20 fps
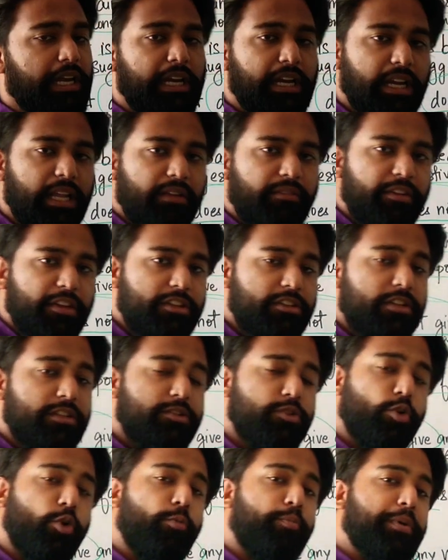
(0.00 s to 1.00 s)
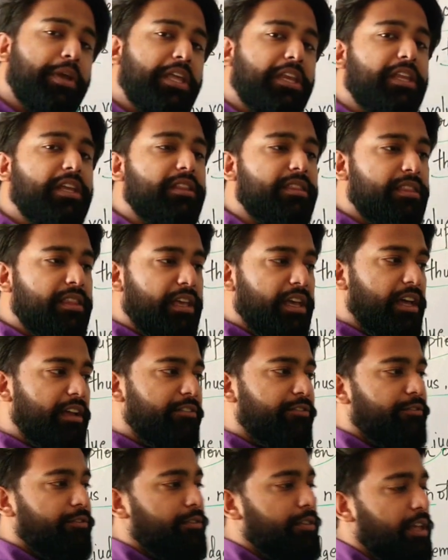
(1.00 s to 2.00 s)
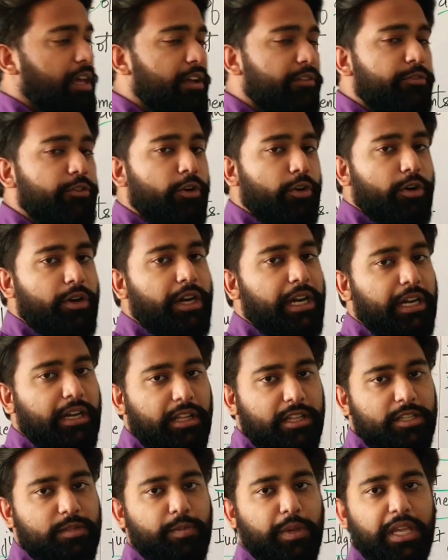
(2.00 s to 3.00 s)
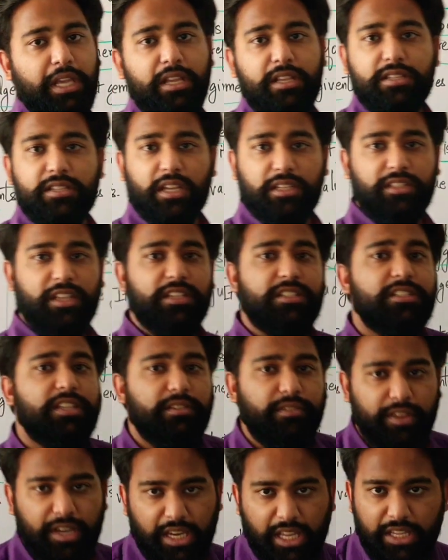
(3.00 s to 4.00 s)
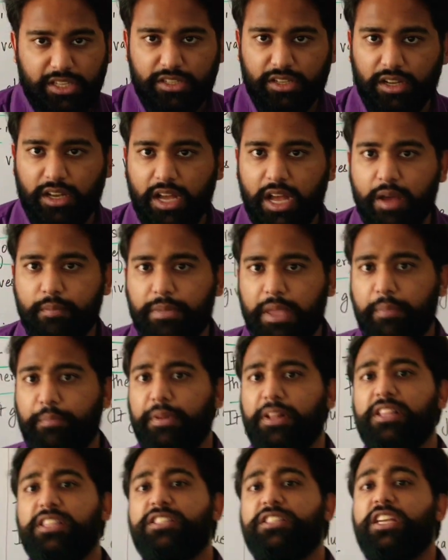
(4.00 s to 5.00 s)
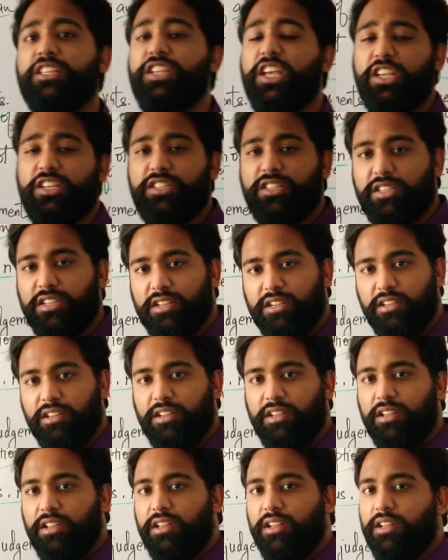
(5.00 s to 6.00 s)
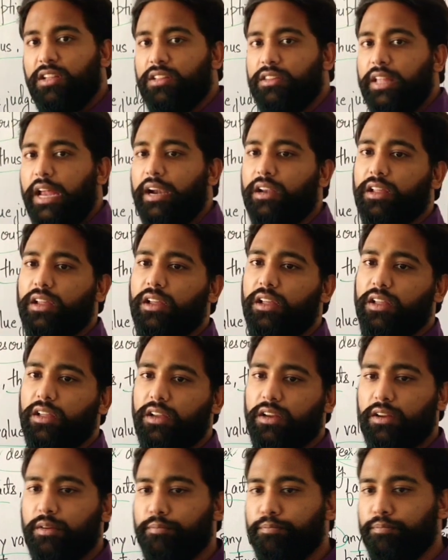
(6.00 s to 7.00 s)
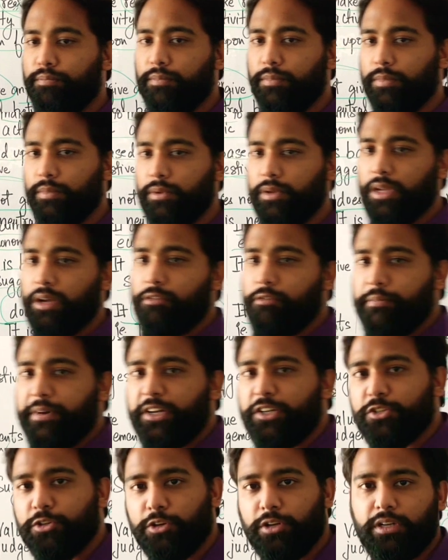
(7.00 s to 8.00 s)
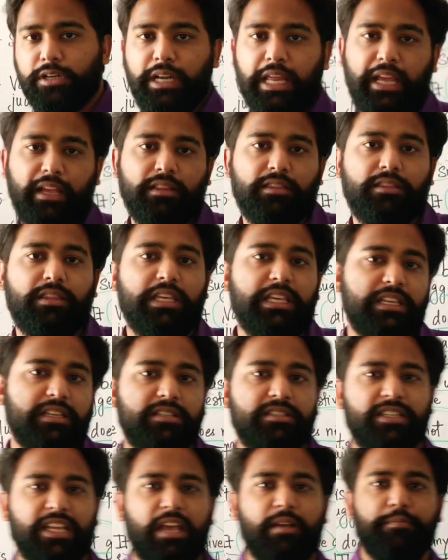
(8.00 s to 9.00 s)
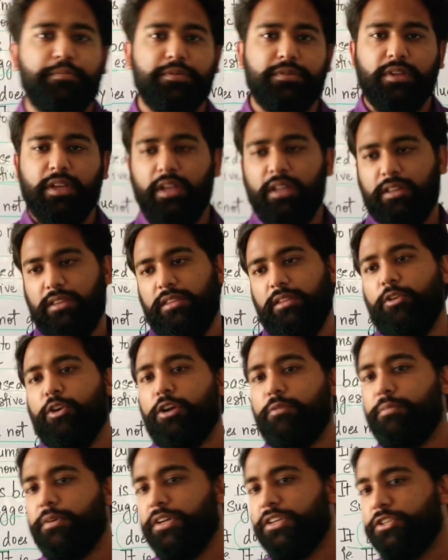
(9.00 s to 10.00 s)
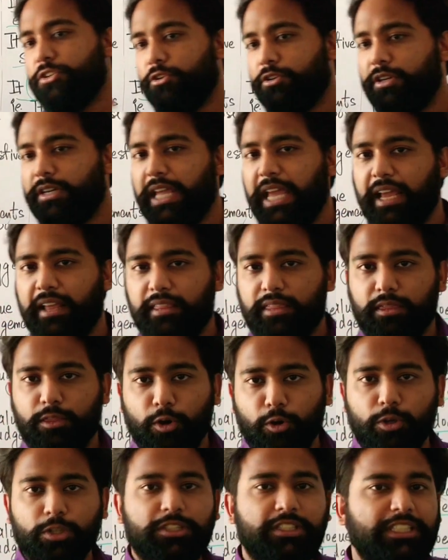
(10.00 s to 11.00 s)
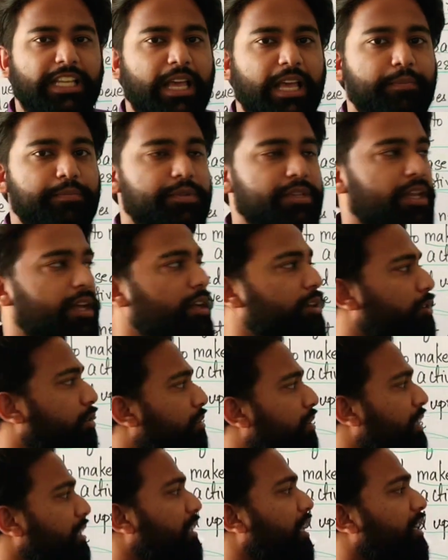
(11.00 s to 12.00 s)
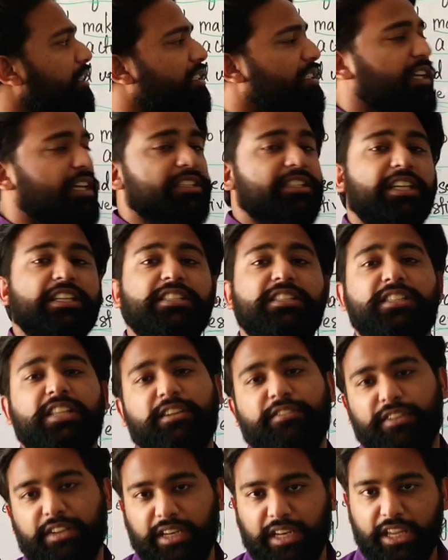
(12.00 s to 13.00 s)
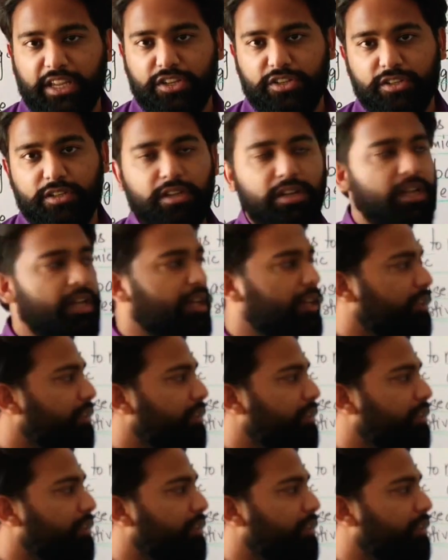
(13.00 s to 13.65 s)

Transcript: individual's opinion, therefore it is being suggestive in nature. People suggest that government should take these steps, government should take those steps. So these are suggestive in nature,